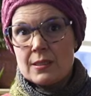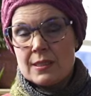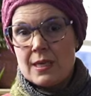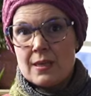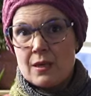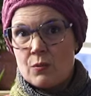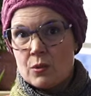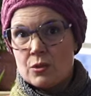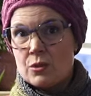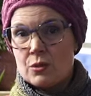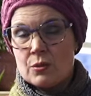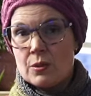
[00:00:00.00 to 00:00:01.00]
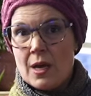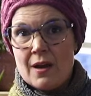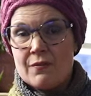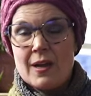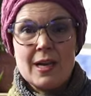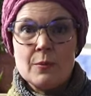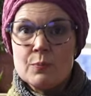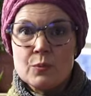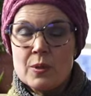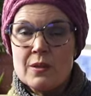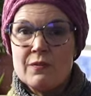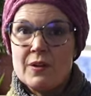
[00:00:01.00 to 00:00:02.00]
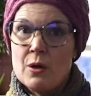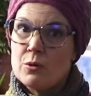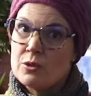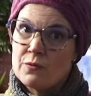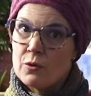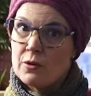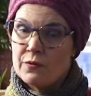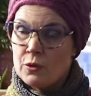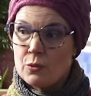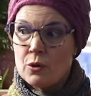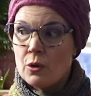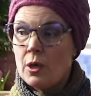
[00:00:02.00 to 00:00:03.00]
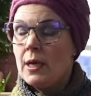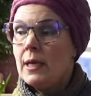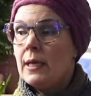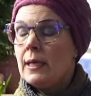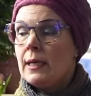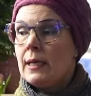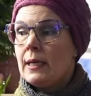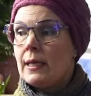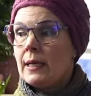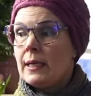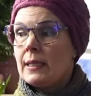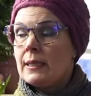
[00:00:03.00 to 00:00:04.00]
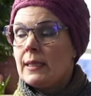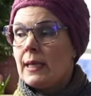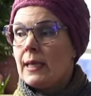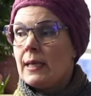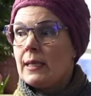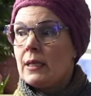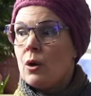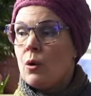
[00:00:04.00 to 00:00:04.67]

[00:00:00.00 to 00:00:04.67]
and say they want to have help with flowers for a funeral, they